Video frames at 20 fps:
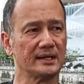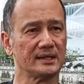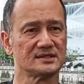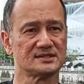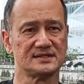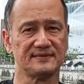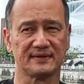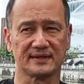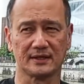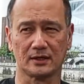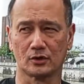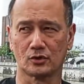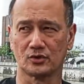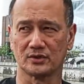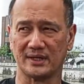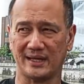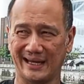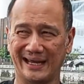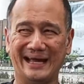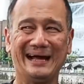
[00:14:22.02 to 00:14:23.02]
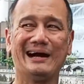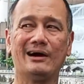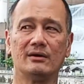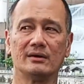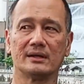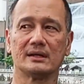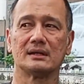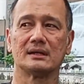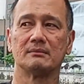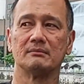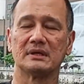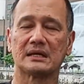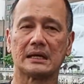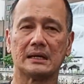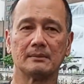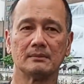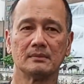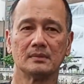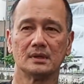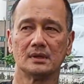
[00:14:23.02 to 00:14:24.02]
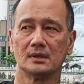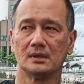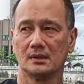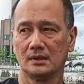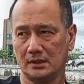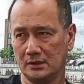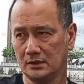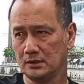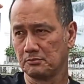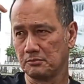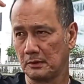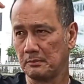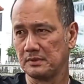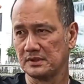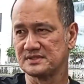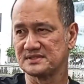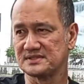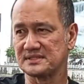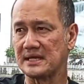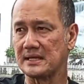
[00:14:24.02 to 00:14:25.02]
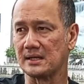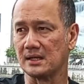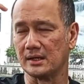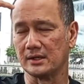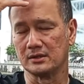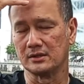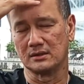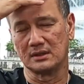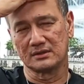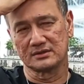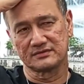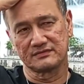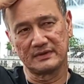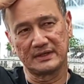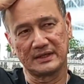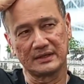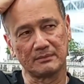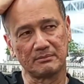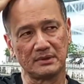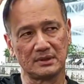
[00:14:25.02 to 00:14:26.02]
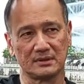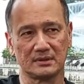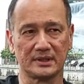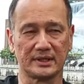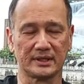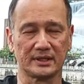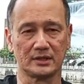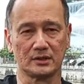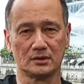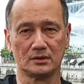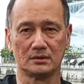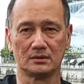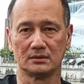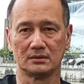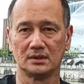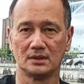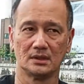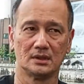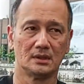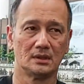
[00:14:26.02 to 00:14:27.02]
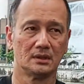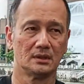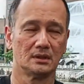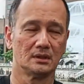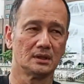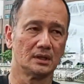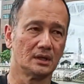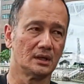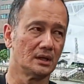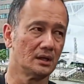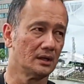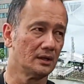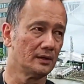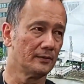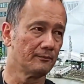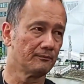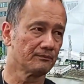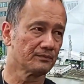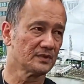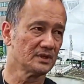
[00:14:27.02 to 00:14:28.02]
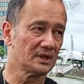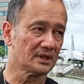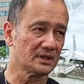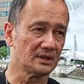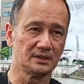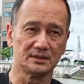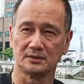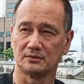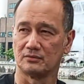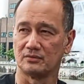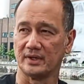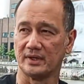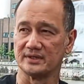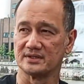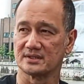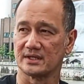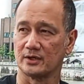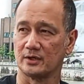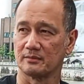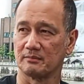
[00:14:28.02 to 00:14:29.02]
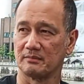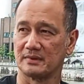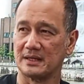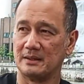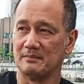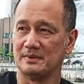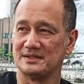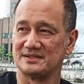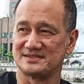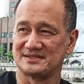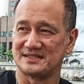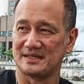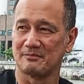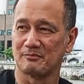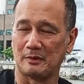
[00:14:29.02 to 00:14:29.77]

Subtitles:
then see if I can grow the hair out and then become proper Singh. I was feeling a bit like, like a little runt, cannot become a Singh